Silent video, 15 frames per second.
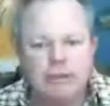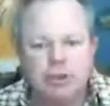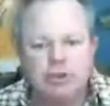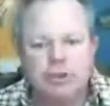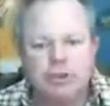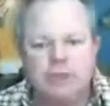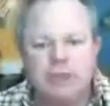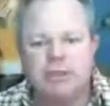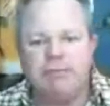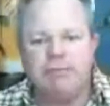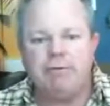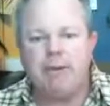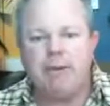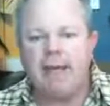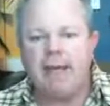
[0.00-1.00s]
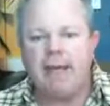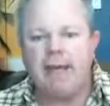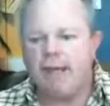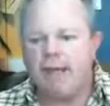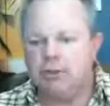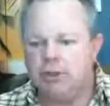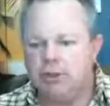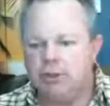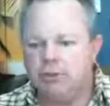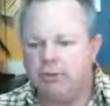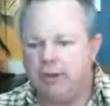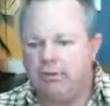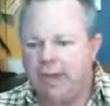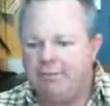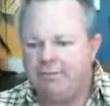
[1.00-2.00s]
do you teach everybody how to actually use
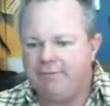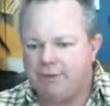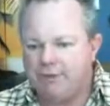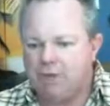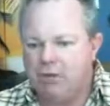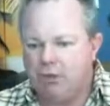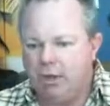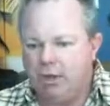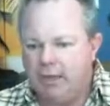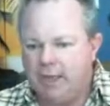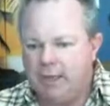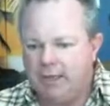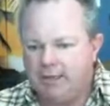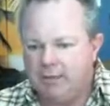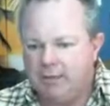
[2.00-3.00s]
the graphics and do all that?